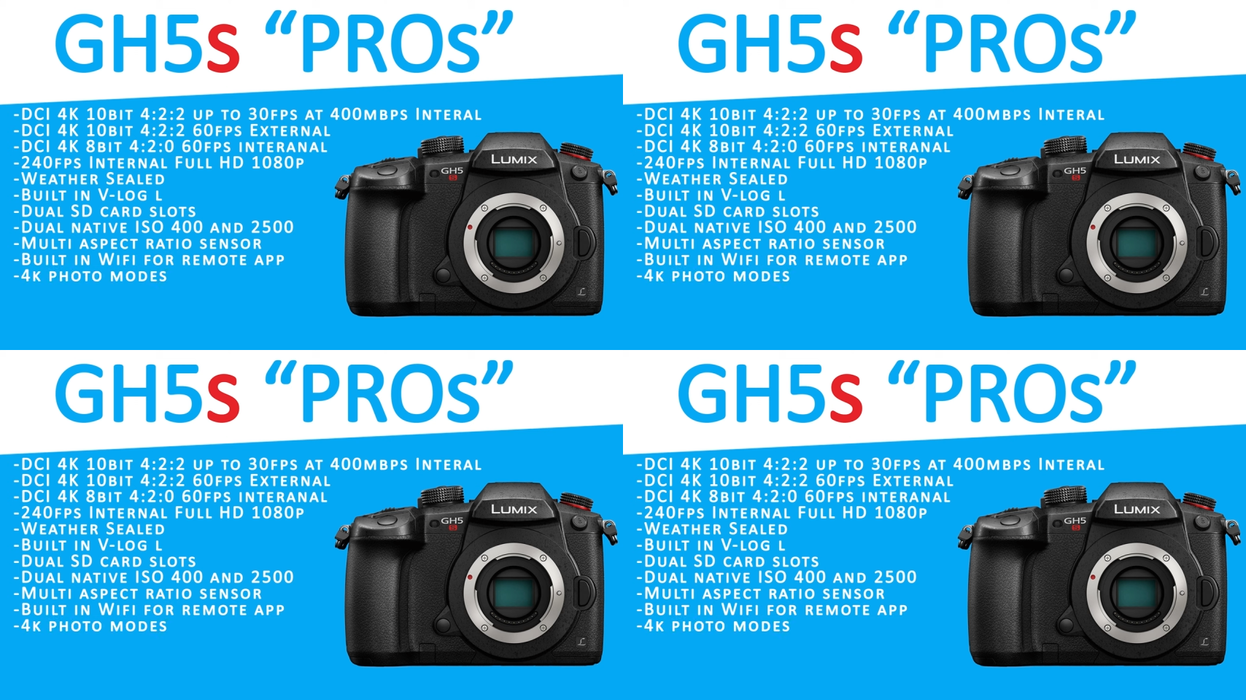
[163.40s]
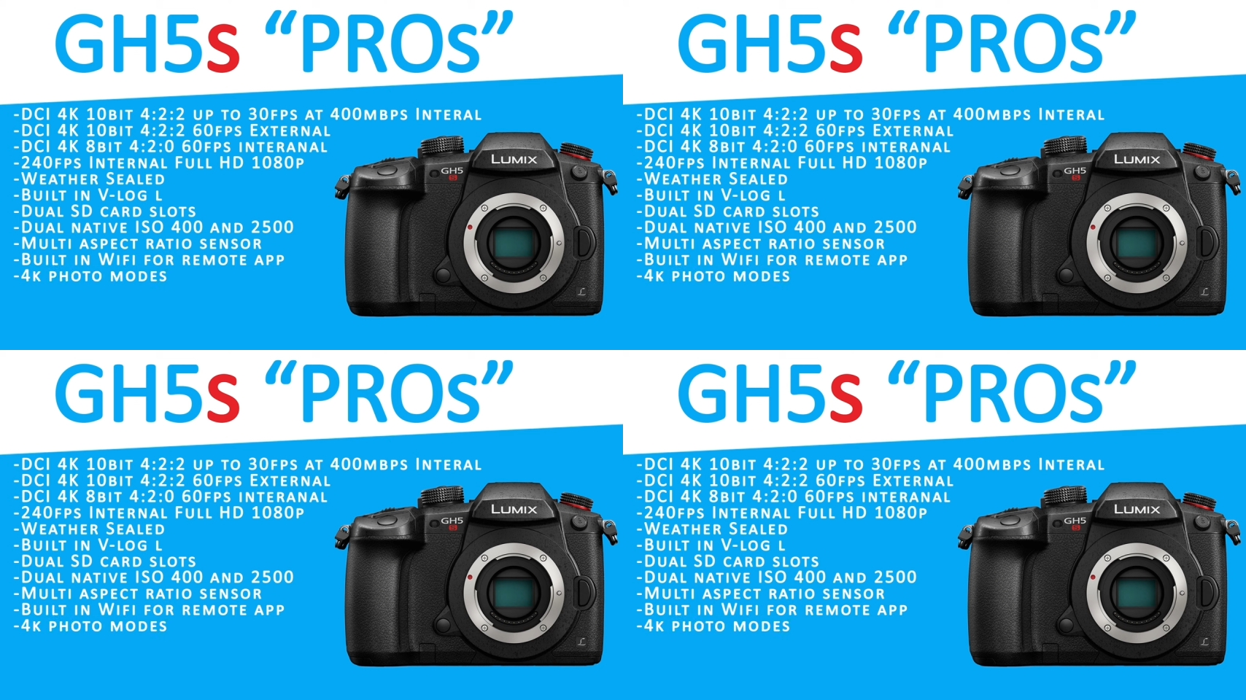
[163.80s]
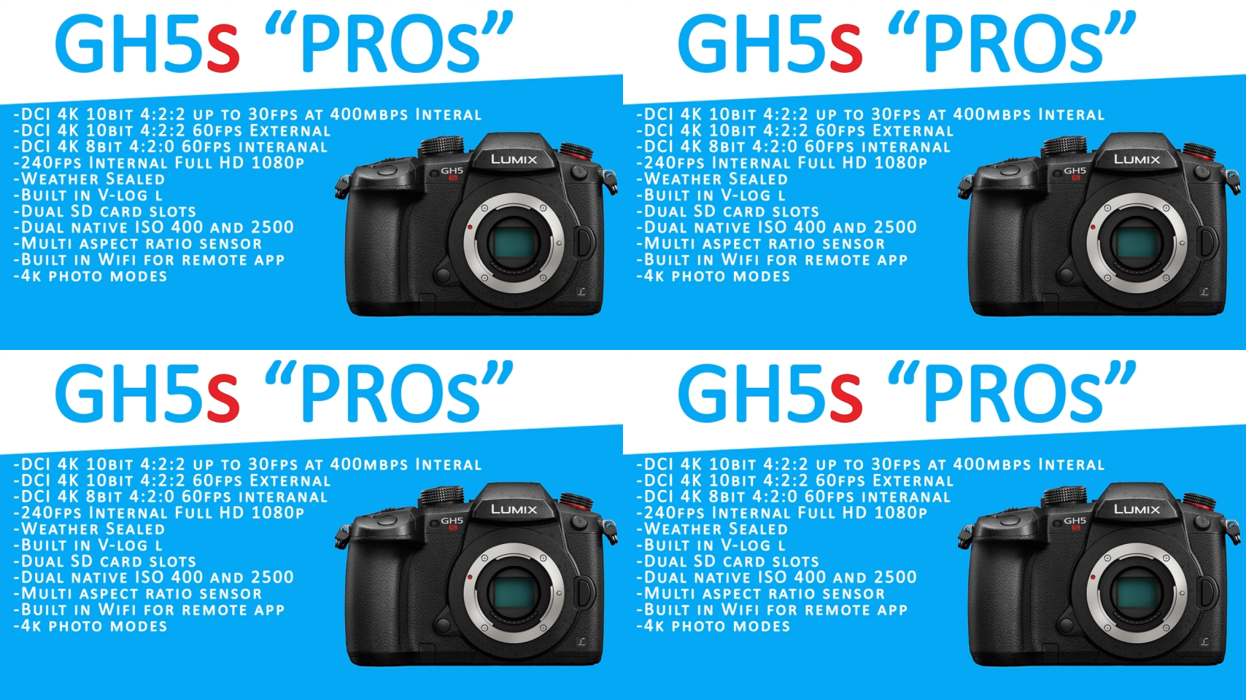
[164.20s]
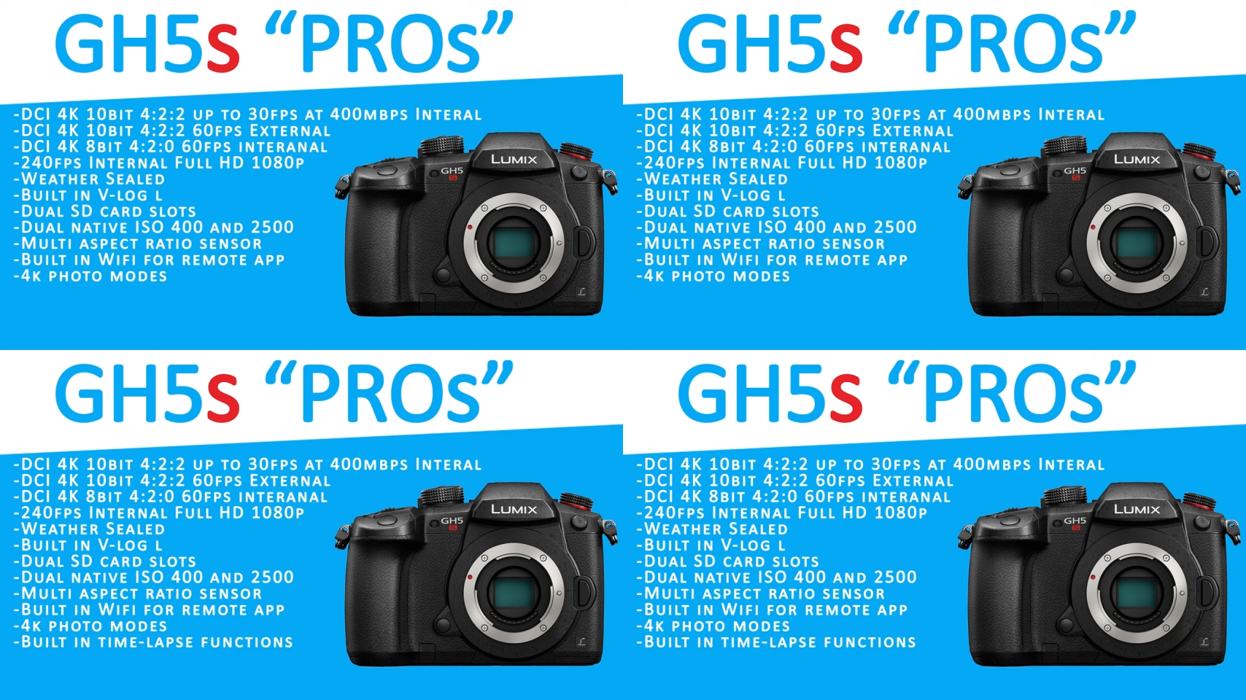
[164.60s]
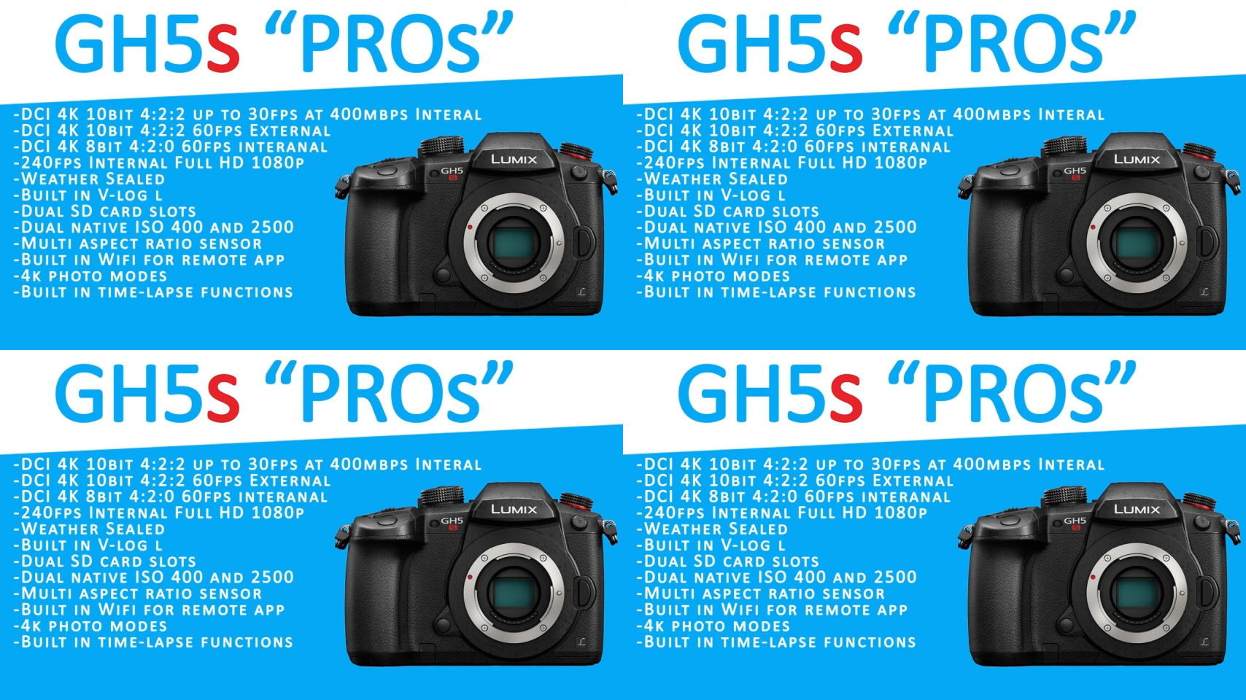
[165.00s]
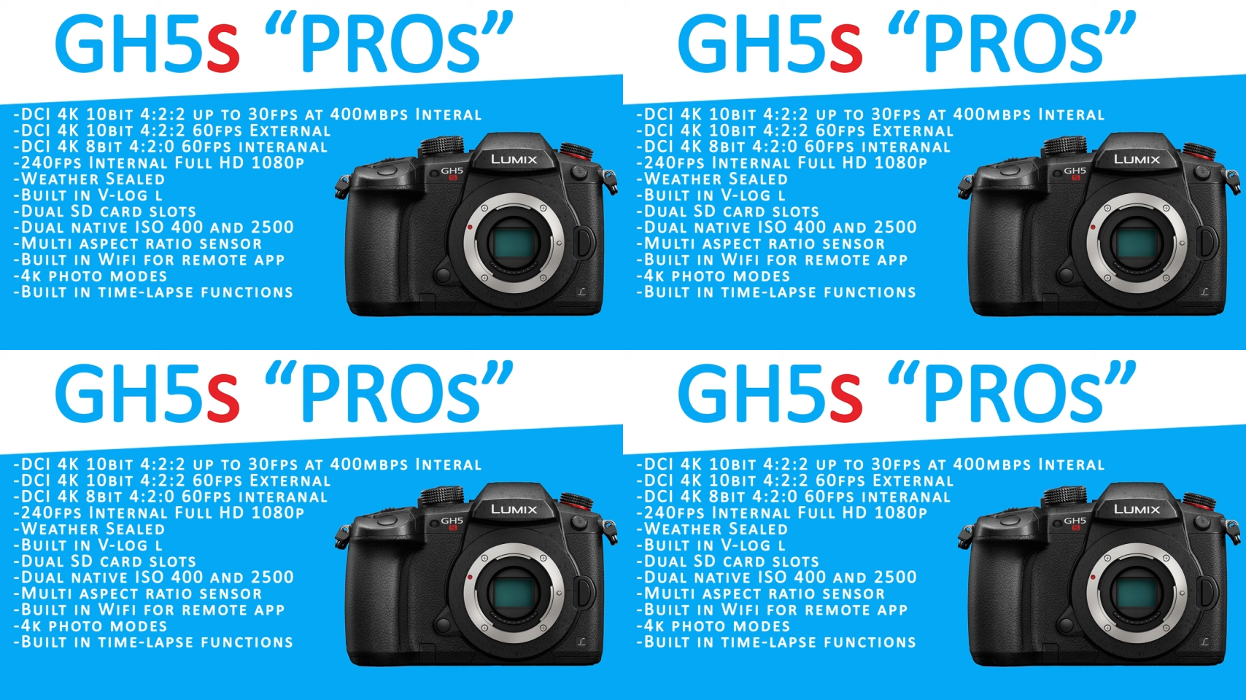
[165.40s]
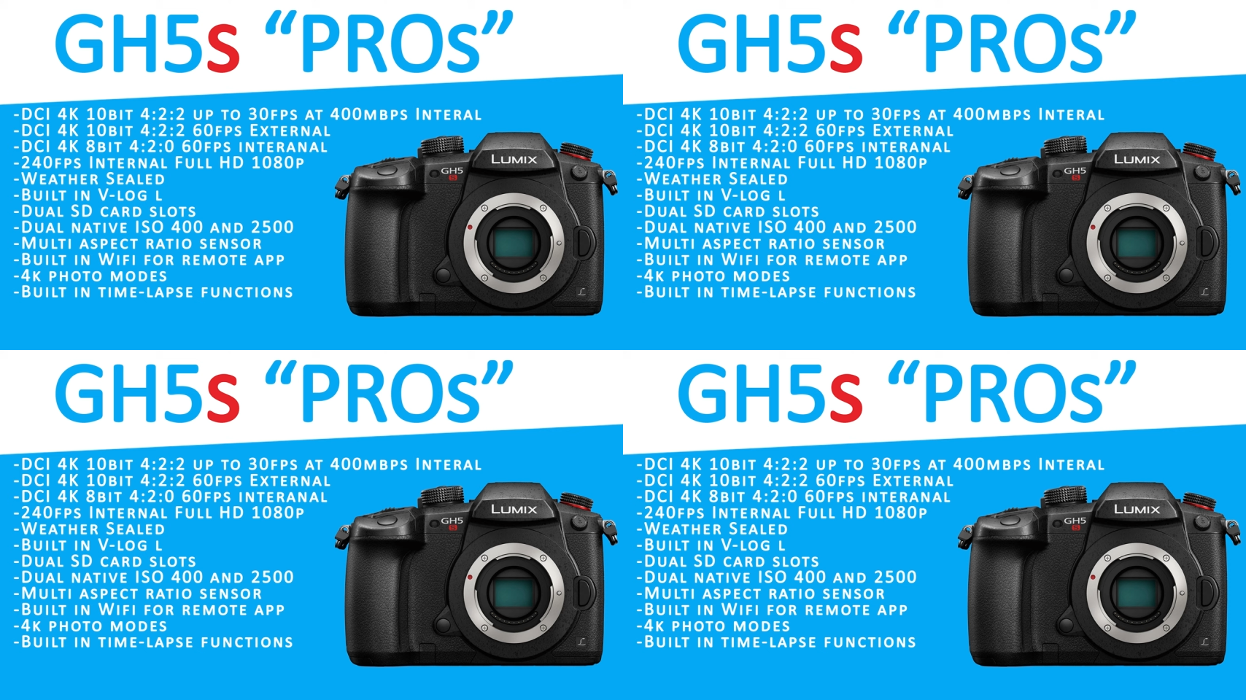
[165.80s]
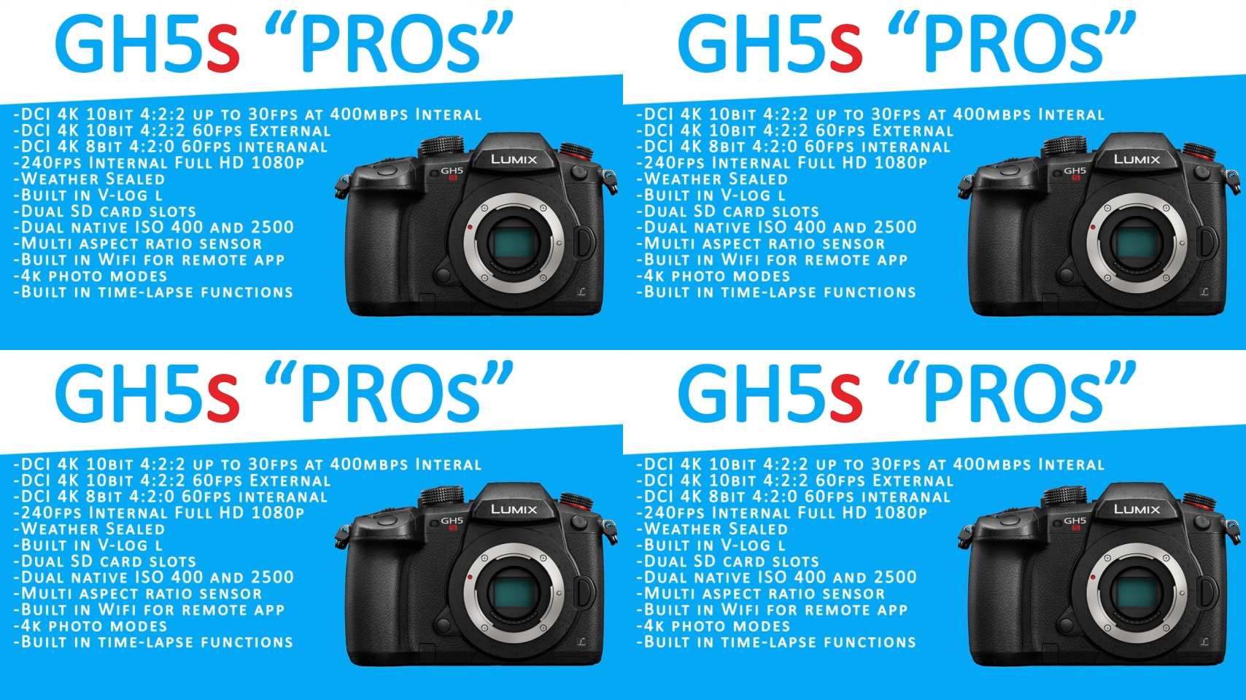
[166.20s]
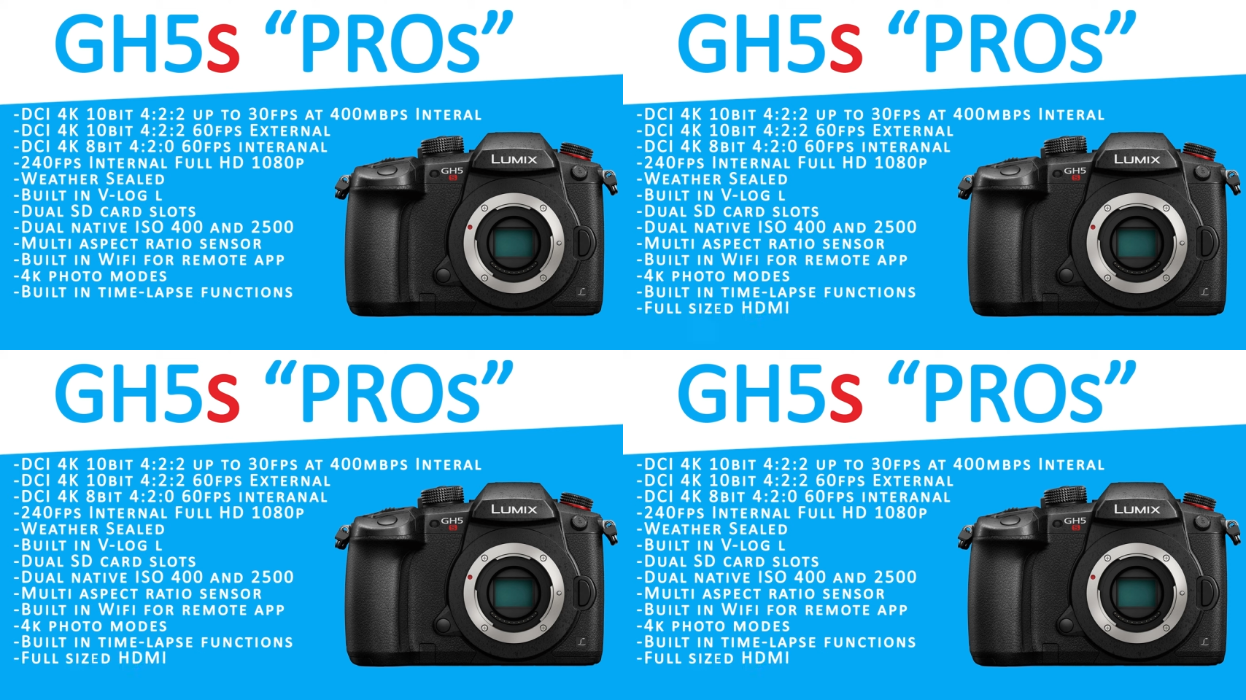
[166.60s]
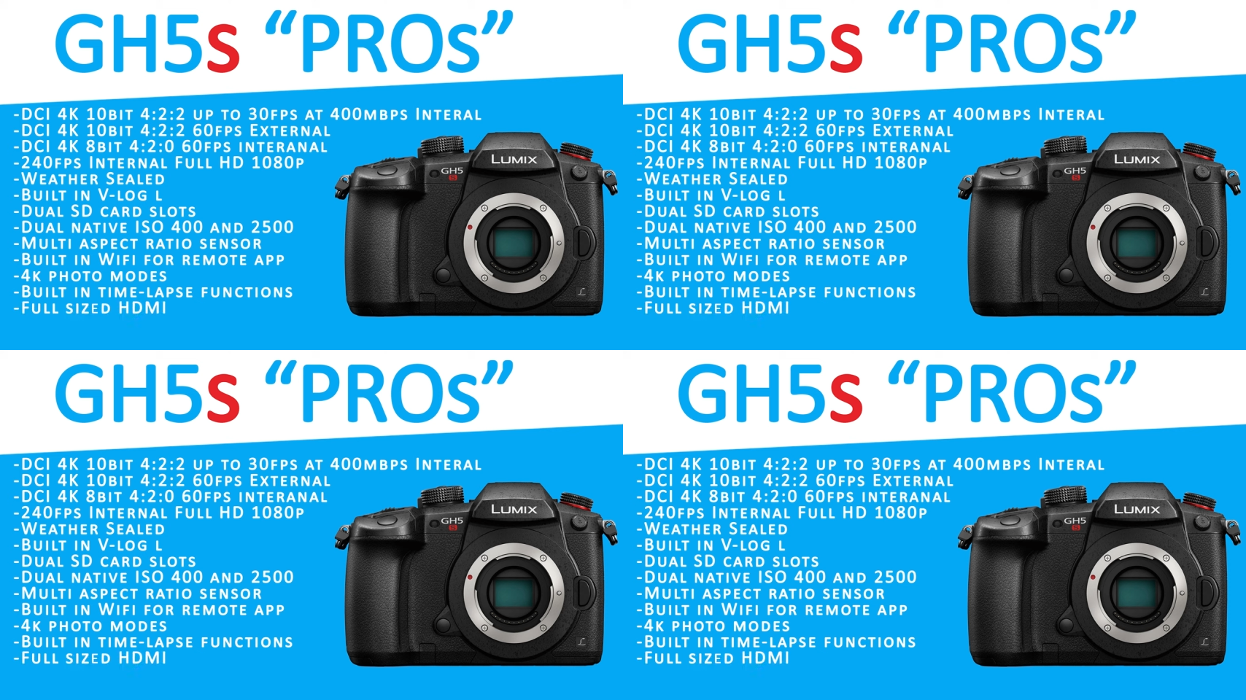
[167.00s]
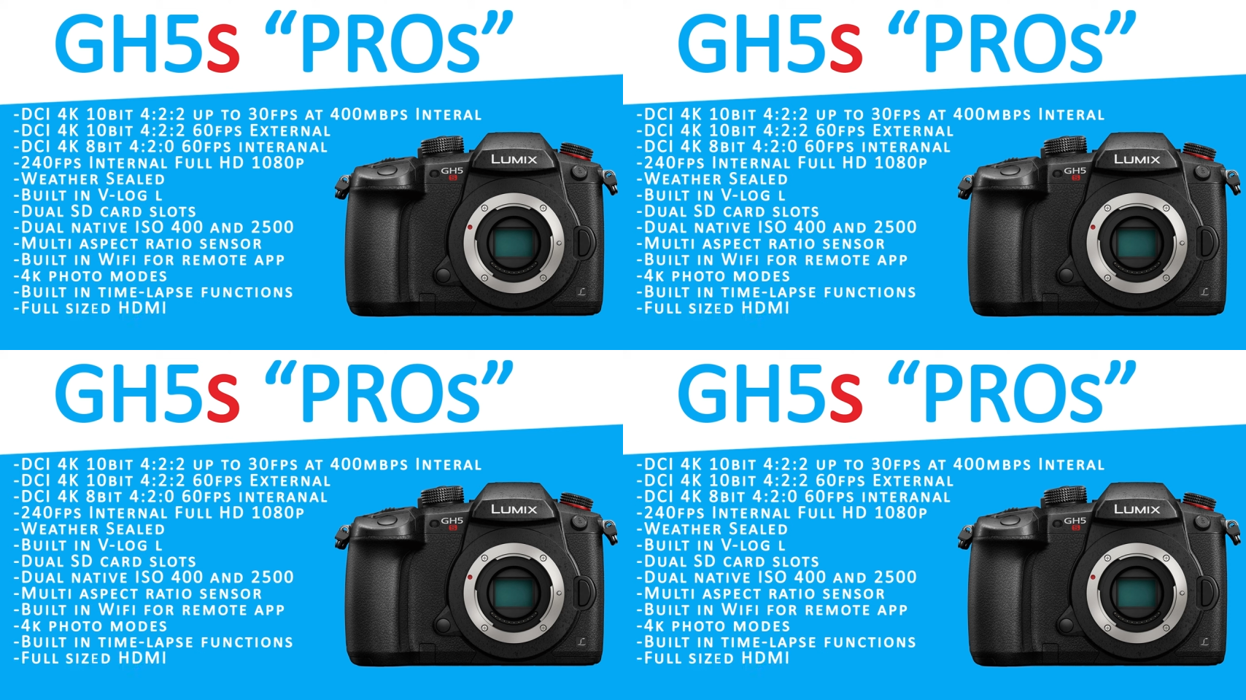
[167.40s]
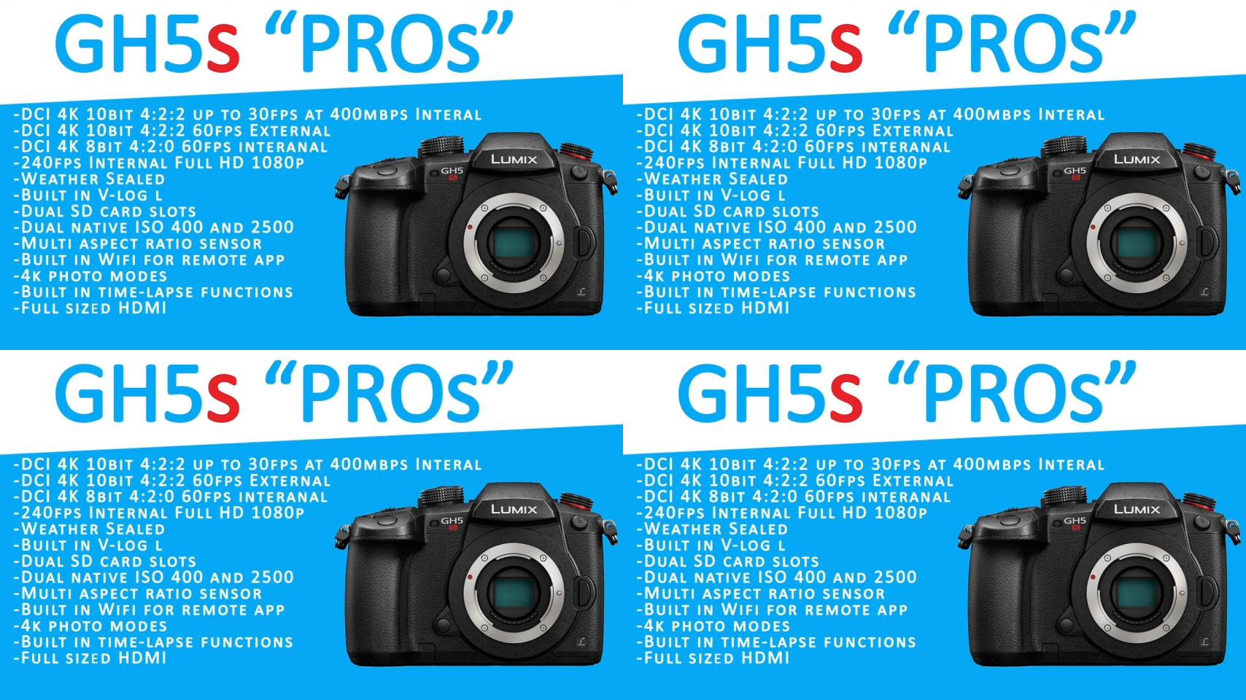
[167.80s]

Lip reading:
(no speaker visible)